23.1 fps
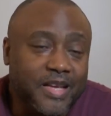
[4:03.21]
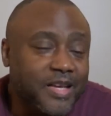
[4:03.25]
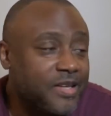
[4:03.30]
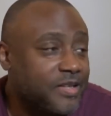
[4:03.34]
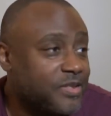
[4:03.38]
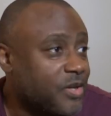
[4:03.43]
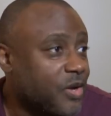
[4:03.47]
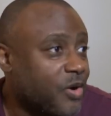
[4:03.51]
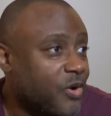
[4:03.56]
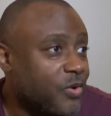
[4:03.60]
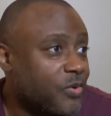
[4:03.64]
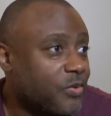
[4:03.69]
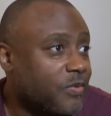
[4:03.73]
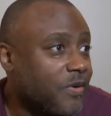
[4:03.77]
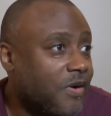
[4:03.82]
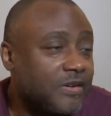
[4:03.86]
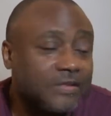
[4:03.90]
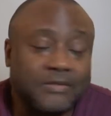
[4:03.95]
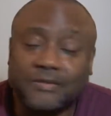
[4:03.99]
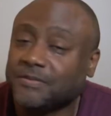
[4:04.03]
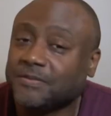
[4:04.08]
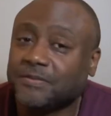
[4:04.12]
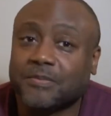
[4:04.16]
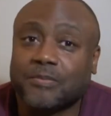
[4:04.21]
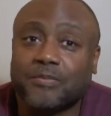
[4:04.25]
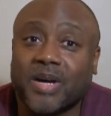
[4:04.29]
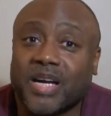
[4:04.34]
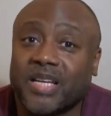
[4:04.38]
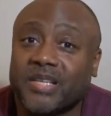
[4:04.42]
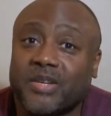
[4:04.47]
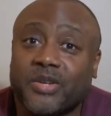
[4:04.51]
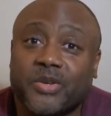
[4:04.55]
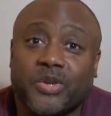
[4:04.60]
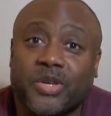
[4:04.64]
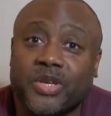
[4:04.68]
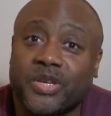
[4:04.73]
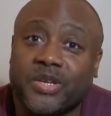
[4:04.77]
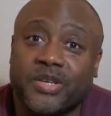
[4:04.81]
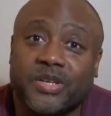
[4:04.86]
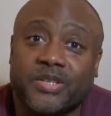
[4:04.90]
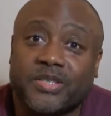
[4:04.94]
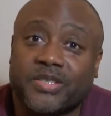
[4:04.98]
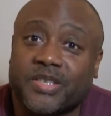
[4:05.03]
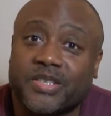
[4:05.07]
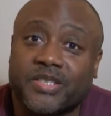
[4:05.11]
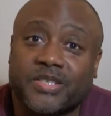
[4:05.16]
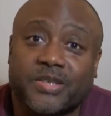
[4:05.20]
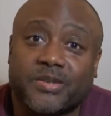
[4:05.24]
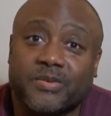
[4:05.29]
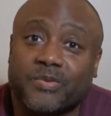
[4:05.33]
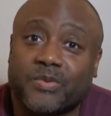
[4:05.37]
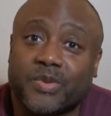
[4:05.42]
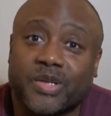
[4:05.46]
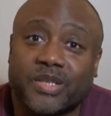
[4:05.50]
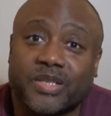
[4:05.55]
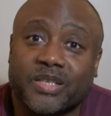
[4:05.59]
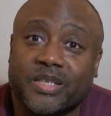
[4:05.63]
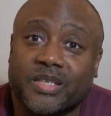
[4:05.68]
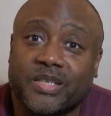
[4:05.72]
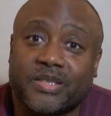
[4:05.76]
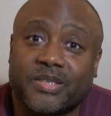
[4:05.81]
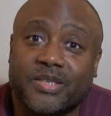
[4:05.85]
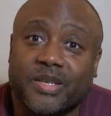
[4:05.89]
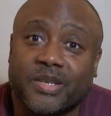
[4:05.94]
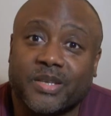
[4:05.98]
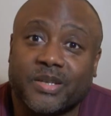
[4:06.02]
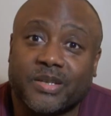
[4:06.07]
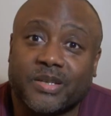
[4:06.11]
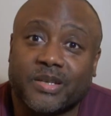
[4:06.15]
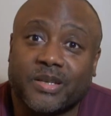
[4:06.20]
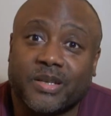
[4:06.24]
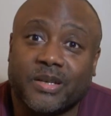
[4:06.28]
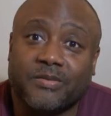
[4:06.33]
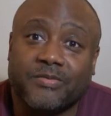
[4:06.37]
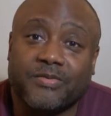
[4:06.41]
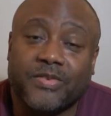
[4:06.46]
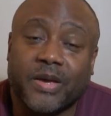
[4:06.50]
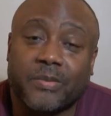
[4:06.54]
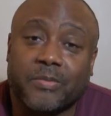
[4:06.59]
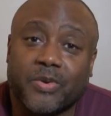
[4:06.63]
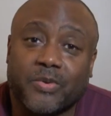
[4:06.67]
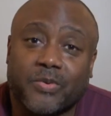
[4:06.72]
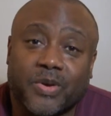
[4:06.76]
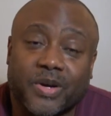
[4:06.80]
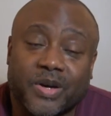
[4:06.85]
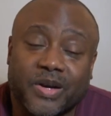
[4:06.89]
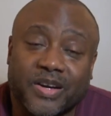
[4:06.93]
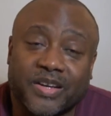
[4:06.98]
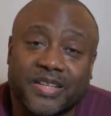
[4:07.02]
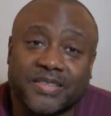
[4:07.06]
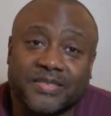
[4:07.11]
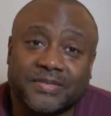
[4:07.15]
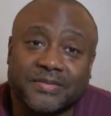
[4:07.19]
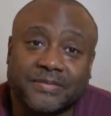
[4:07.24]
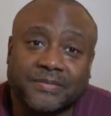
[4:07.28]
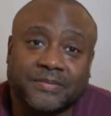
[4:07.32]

So my New Year's isn't really until uh, February.